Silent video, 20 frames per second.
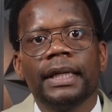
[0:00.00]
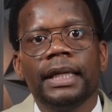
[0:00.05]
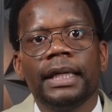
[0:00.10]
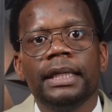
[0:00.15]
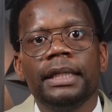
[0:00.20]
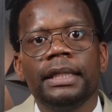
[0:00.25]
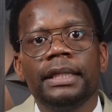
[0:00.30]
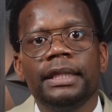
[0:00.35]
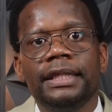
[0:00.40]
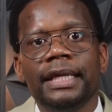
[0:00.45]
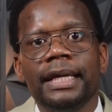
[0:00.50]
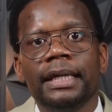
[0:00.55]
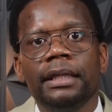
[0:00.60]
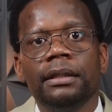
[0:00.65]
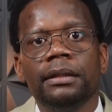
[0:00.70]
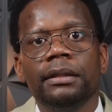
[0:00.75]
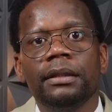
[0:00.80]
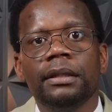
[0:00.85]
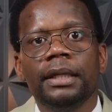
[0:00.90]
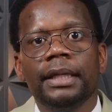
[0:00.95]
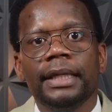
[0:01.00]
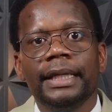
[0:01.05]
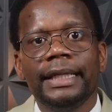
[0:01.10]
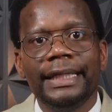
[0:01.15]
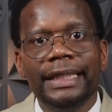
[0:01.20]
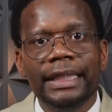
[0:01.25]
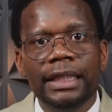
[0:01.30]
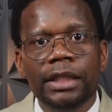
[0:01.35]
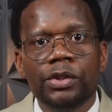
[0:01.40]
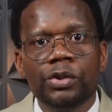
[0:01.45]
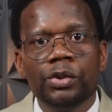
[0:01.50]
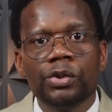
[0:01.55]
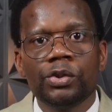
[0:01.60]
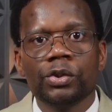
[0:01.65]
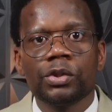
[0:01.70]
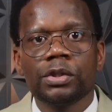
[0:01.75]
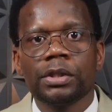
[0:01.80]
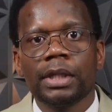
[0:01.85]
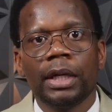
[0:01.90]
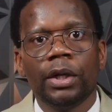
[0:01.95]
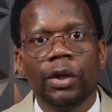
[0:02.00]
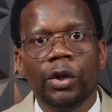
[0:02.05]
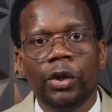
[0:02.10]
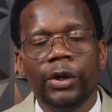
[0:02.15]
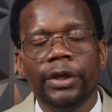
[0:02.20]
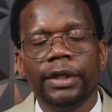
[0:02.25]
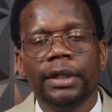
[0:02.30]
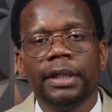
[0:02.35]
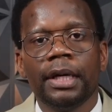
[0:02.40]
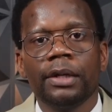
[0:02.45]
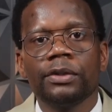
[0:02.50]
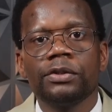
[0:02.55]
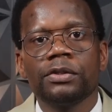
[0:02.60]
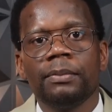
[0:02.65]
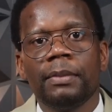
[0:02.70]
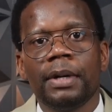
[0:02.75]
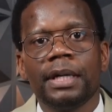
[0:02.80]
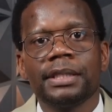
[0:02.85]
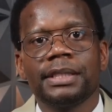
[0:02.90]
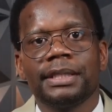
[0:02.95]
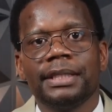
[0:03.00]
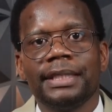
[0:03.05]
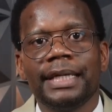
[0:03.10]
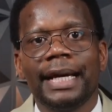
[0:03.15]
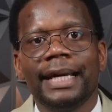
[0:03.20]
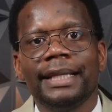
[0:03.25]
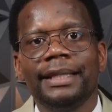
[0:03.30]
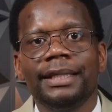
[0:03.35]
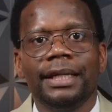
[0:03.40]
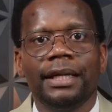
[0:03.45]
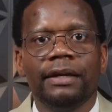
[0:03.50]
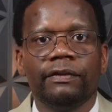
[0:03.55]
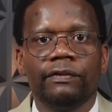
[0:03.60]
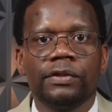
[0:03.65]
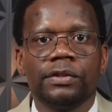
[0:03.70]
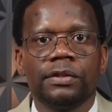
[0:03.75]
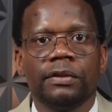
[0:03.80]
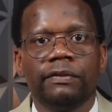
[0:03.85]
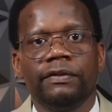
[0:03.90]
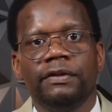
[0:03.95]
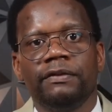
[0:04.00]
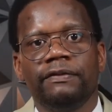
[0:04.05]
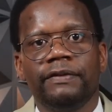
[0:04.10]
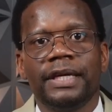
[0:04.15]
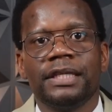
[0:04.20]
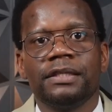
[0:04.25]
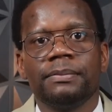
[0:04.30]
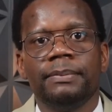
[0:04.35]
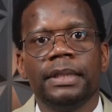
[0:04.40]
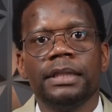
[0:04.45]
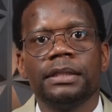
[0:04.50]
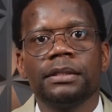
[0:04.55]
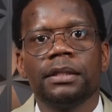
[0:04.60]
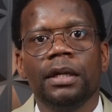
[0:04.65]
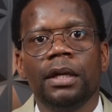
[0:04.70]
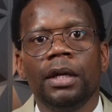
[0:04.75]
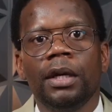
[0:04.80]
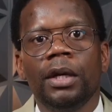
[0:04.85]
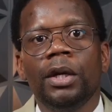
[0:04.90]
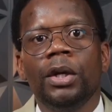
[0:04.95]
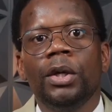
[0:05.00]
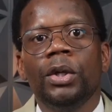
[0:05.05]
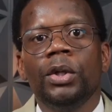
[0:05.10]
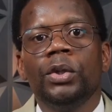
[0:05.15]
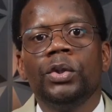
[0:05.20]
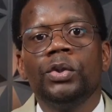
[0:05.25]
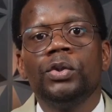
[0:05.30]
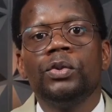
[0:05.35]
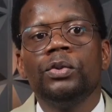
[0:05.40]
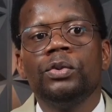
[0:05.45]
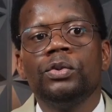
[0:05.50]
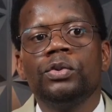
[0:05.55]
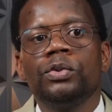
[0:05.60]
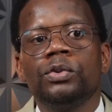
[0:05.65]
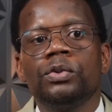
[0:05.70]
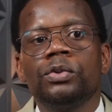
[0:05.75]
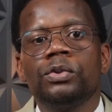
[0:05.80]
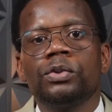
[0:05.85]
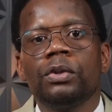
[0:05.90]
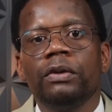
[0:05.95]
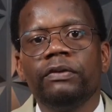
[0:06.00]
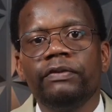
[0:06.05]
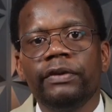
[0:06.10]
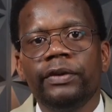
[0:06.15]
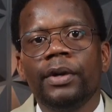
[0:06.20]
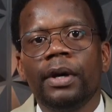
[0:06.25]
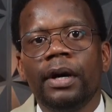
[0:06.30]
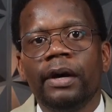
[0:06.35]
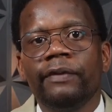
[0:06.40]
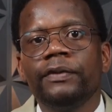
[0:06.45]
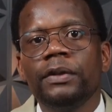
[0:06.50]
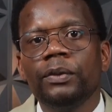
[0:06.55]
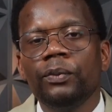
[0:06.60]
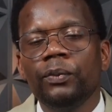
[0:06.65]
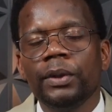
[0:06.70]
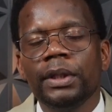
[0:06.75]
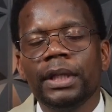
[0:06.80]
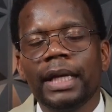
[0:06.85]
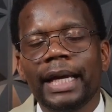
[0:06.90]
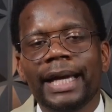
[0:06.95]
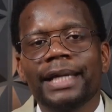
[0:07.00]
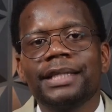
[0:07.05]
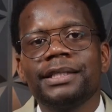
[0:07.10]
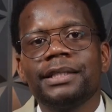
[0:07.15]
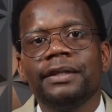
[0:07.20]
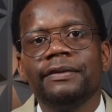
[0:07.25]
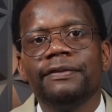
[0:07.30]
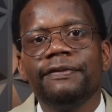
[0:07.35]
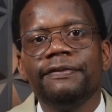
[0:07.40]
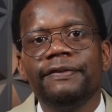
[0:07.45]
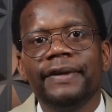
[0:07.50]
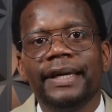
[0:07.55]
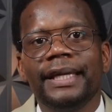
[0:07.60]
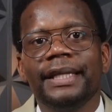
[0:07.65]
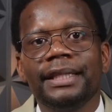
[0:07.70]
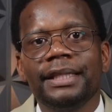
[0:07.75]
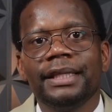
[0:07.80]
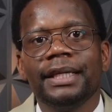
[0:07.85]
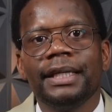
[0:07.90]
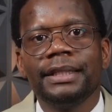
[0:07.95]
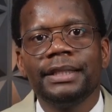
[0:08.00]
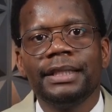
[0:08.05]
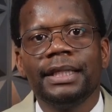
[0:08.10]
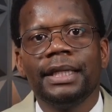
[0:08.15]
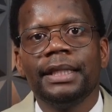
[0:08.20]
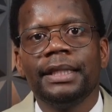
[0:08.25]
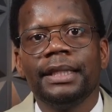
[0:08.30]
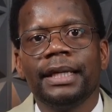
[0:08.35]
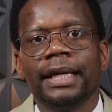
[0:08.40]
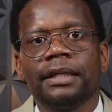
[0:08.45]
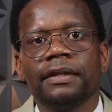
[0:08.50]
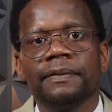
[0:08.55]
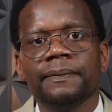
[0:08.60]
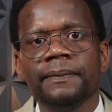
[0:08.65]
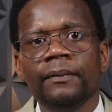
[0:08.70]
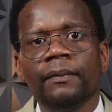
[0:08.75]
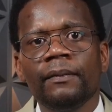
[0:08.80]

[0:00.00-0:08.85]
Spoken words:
it then leads you to start learning how to master the other levels of investment. So very often we actually fed the idea that